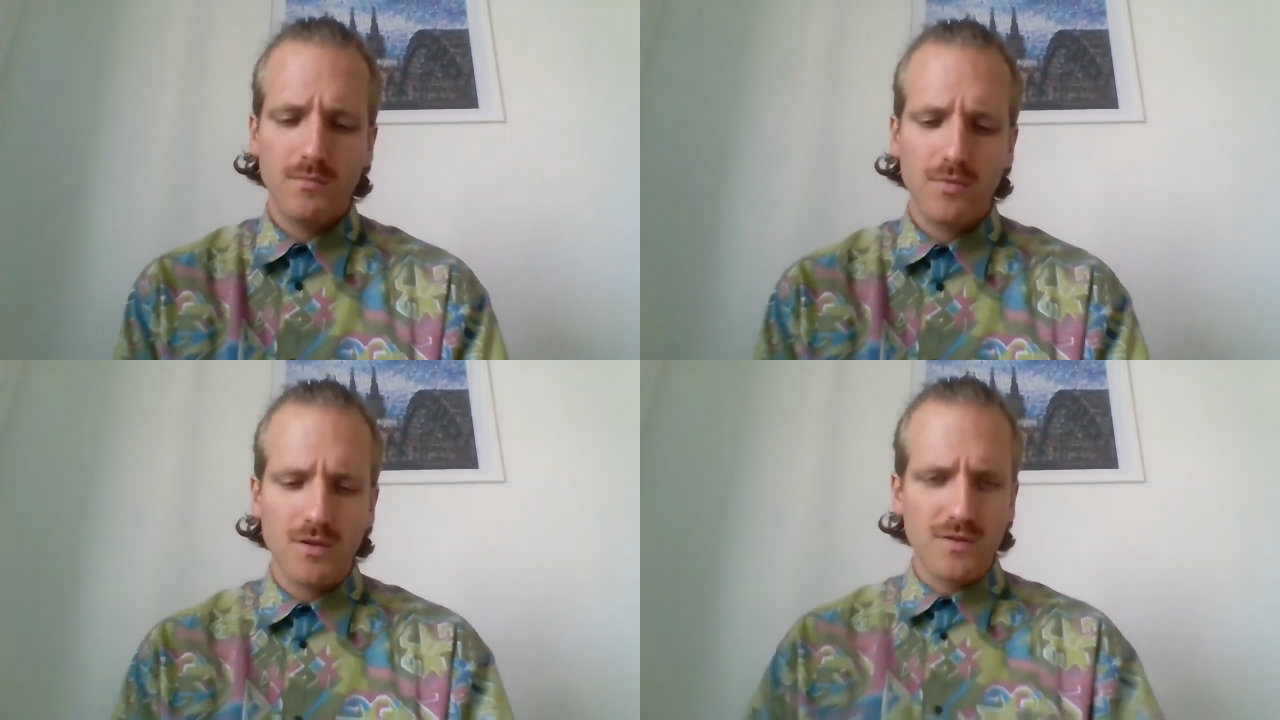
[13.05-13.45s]

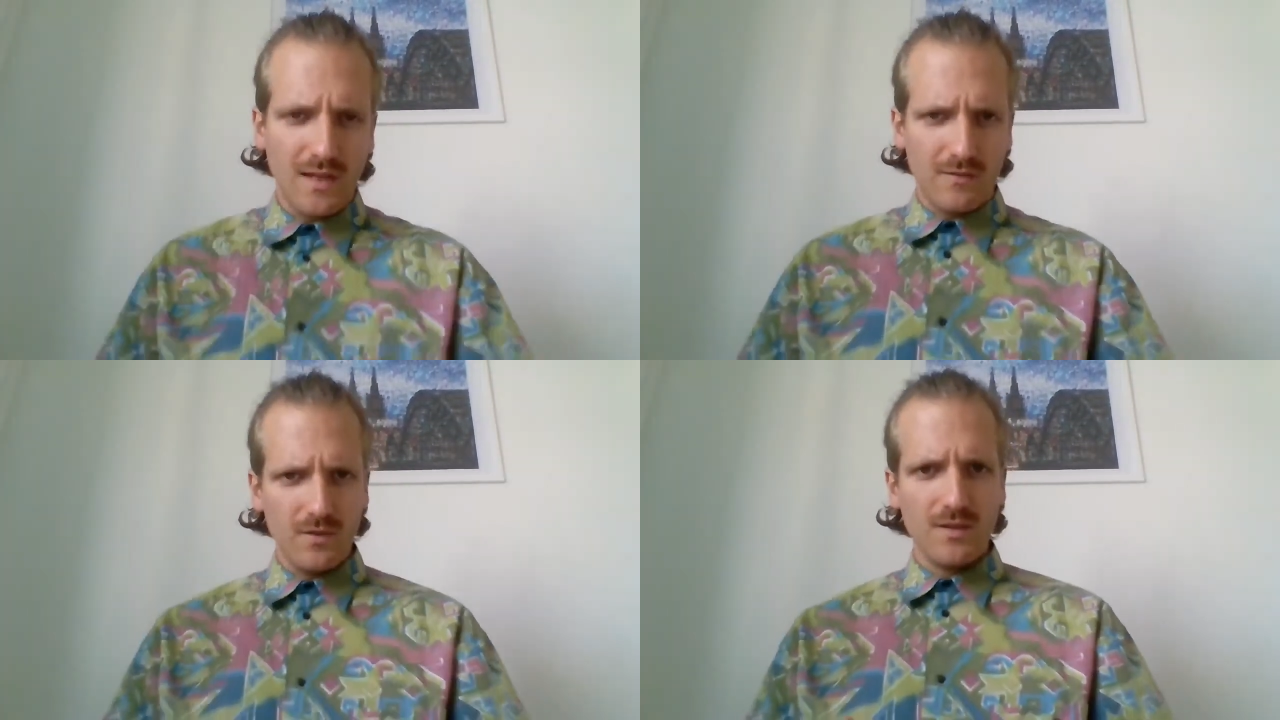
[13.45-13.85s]
because
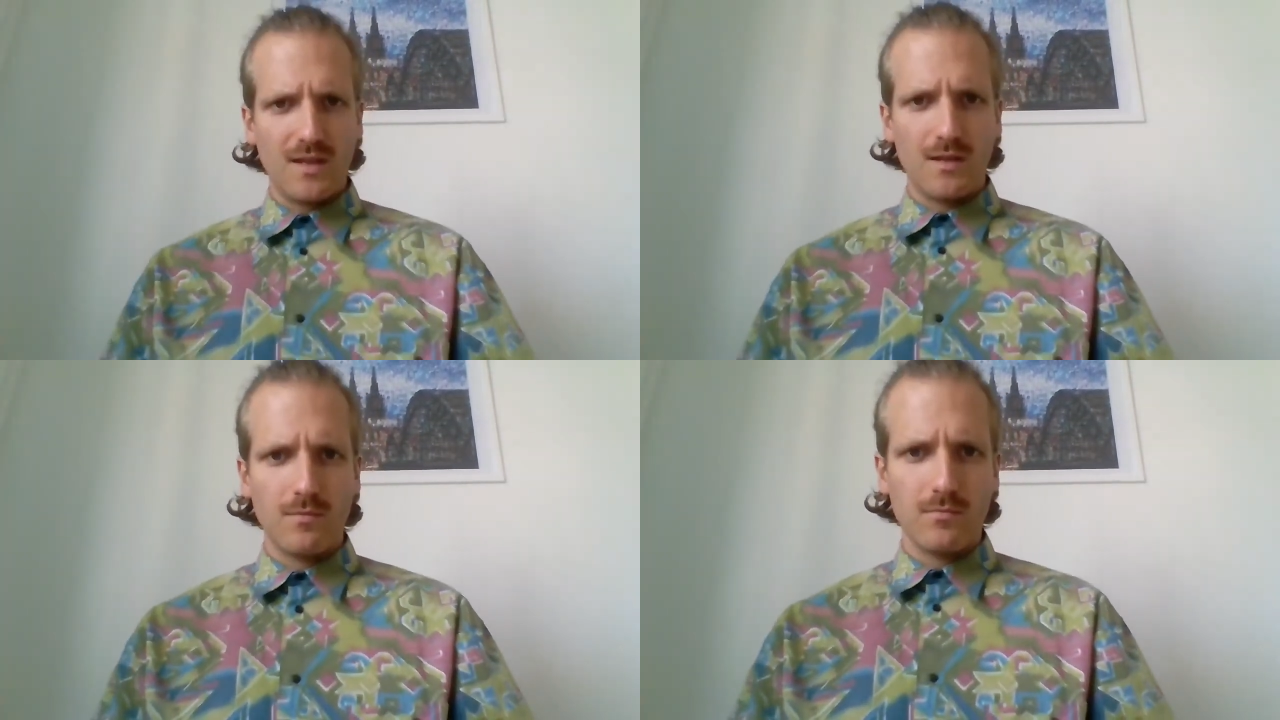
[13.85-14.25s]
every
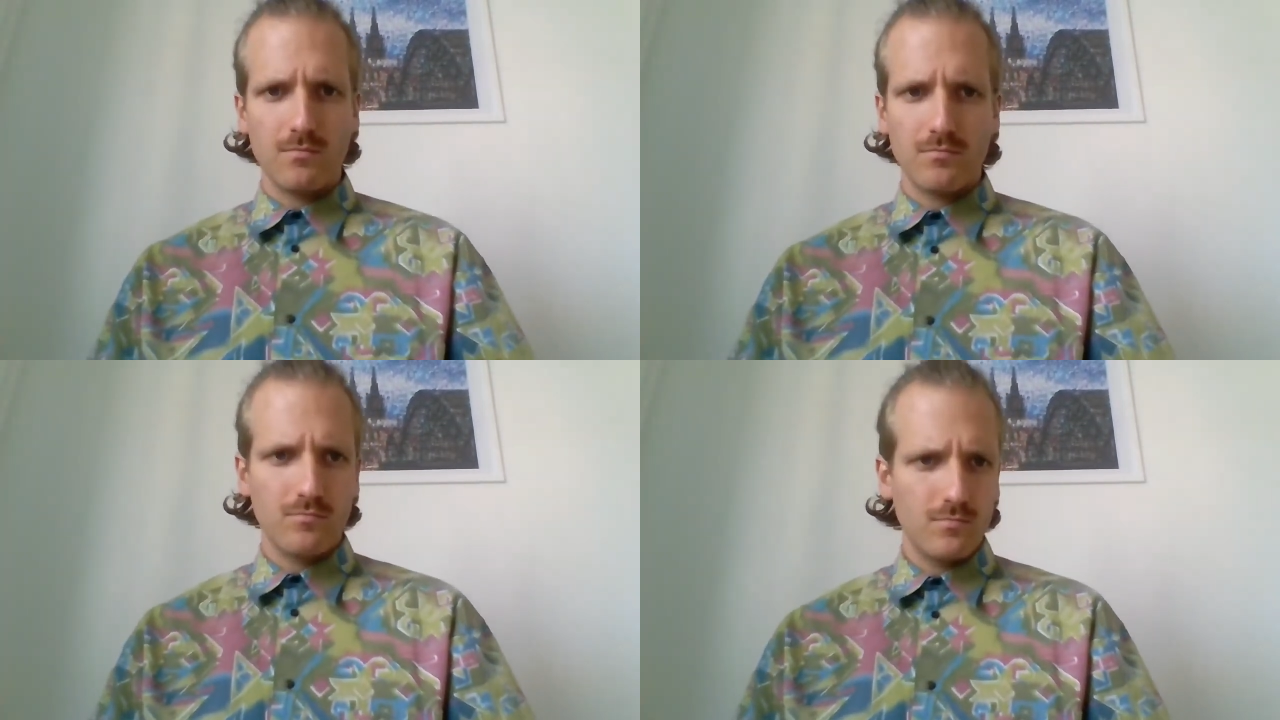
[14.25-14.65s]

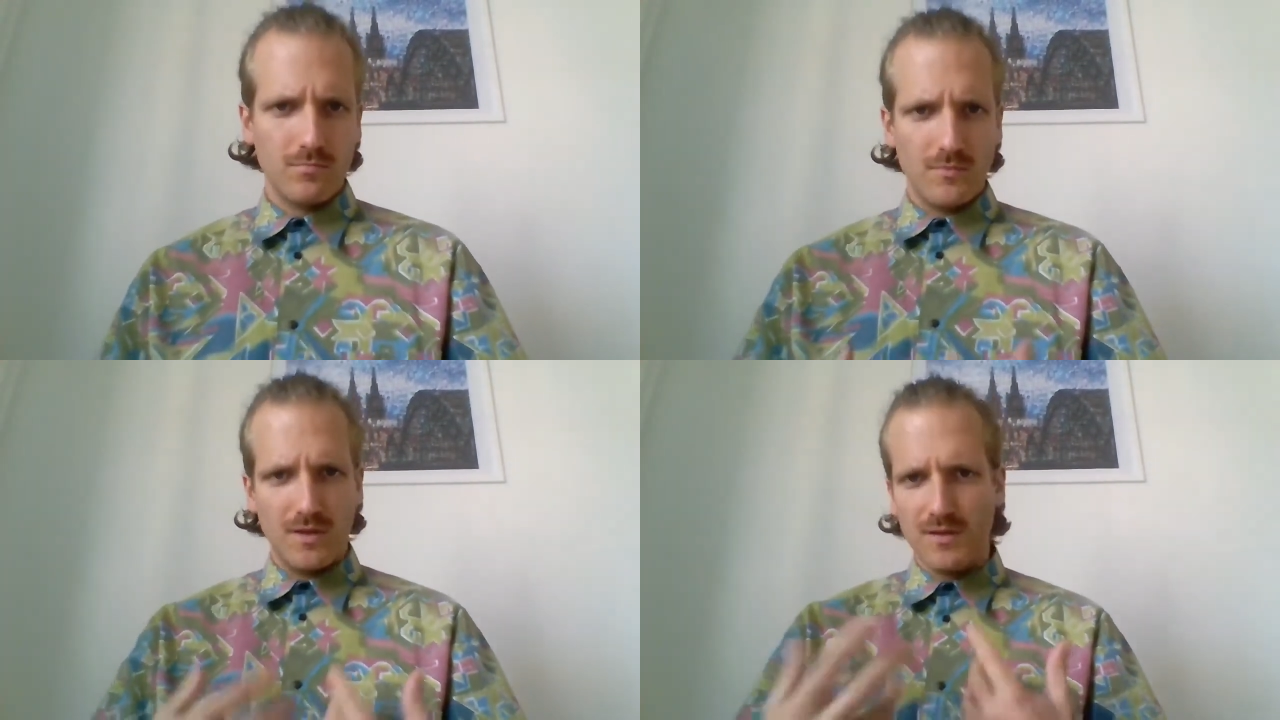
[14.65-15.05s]
time
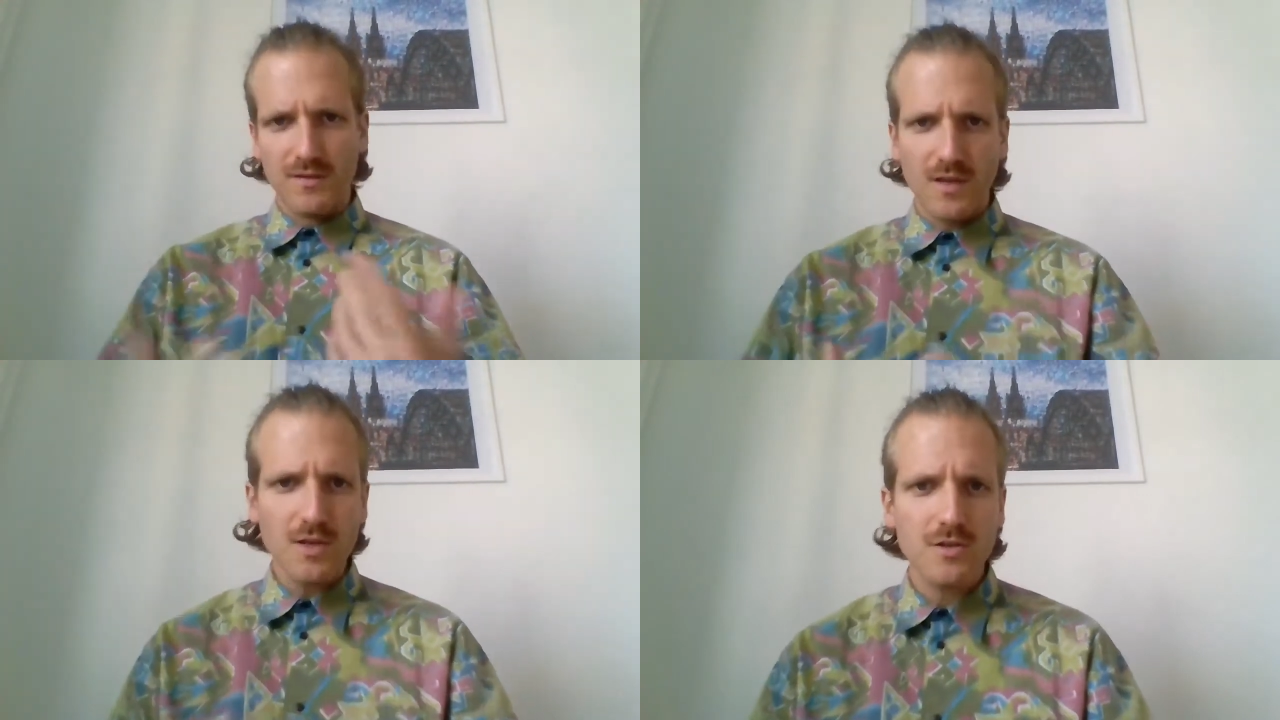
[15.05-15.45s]
a
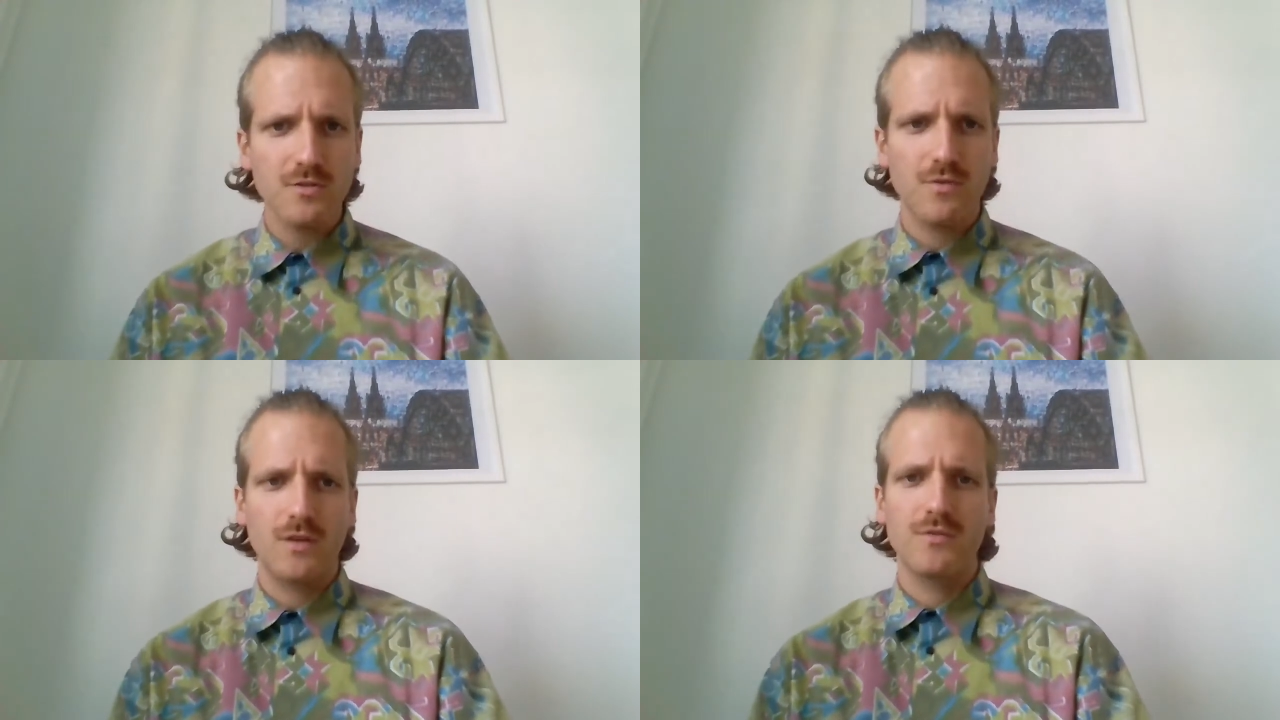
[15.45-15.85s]
discussion
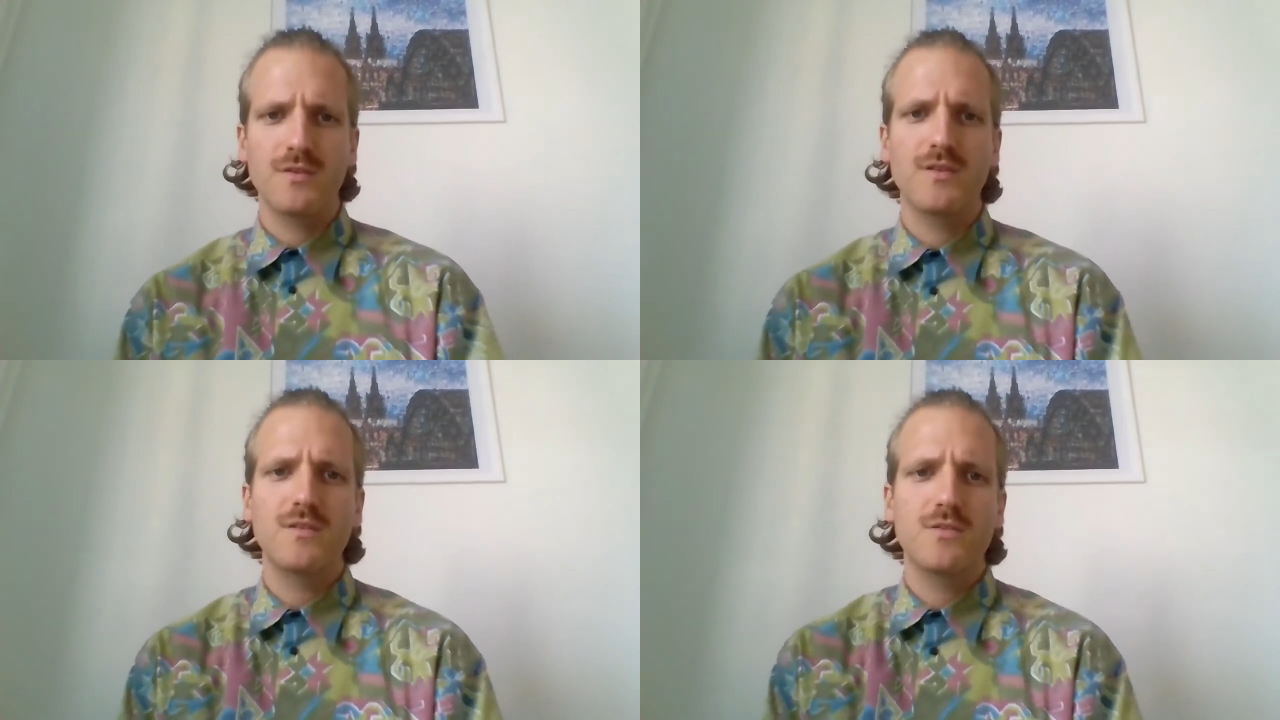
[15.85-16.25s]
around this